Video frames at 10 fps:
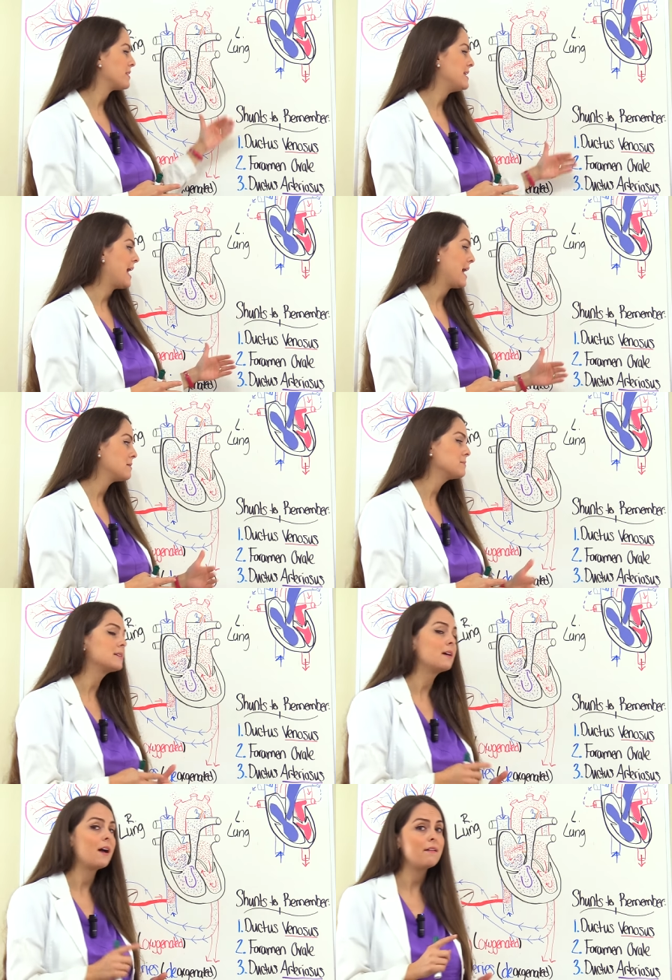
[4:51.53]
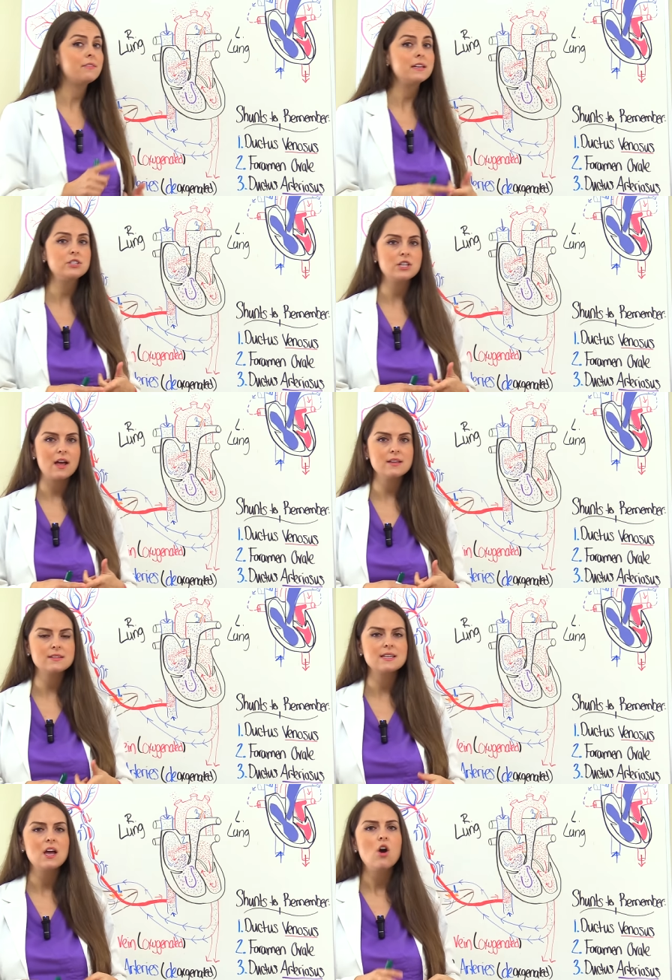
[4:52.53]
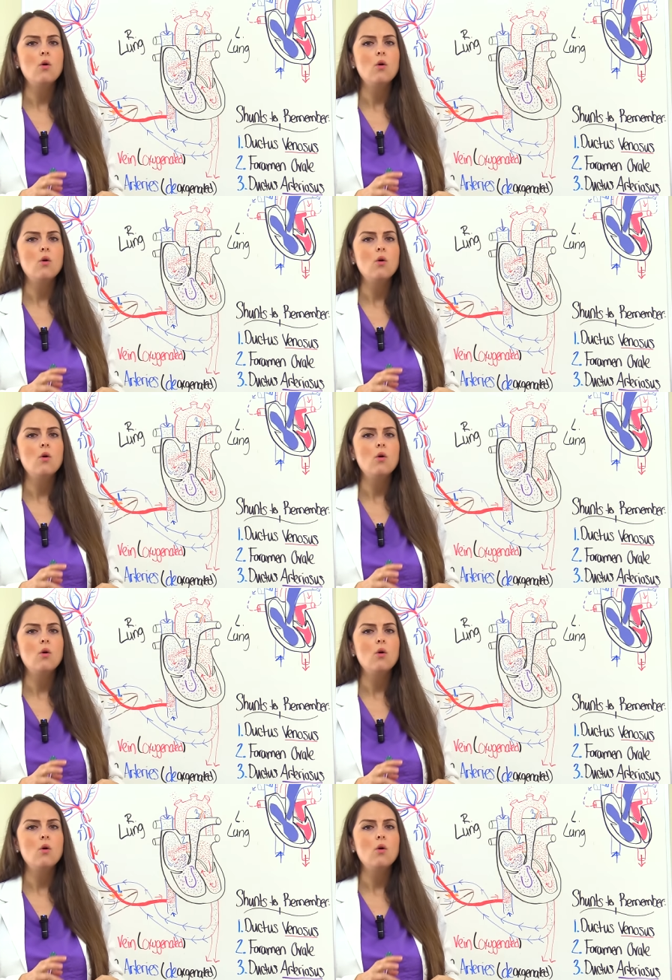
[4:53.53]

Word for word: the names of these shunts,